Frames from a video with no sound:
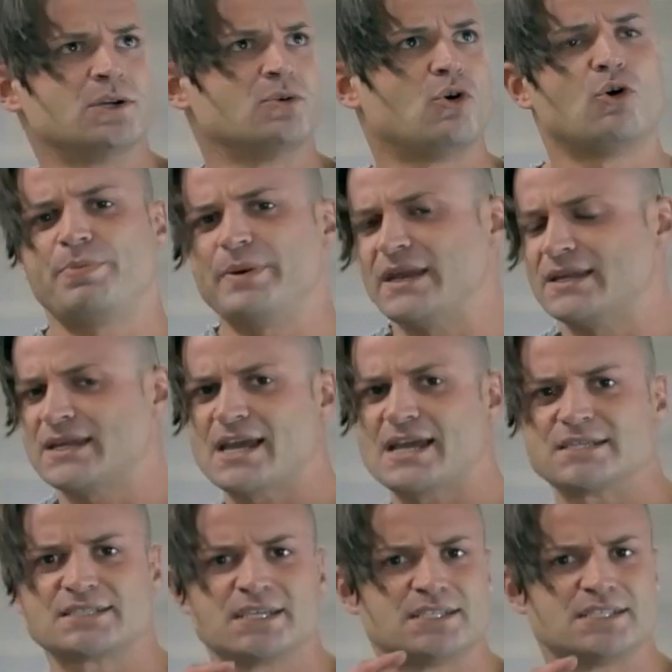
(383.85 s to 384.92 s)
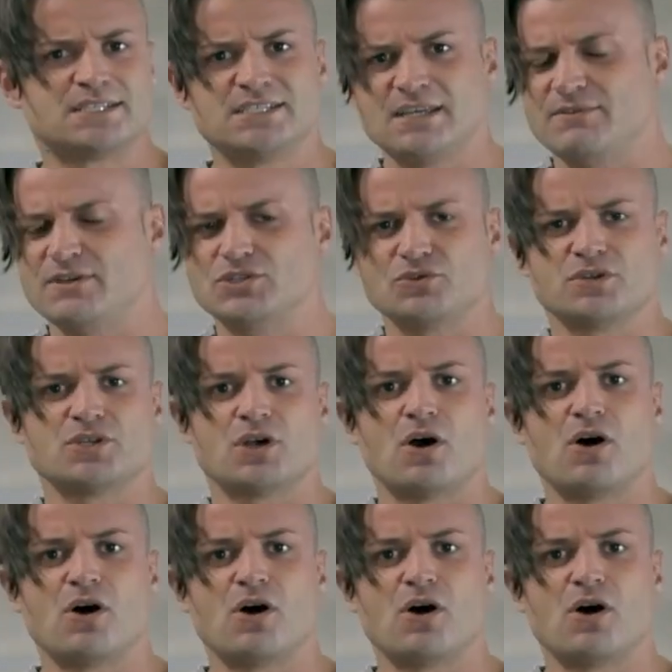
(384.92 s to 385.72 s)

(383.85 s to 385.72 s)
oil pan gaskets, CV joints,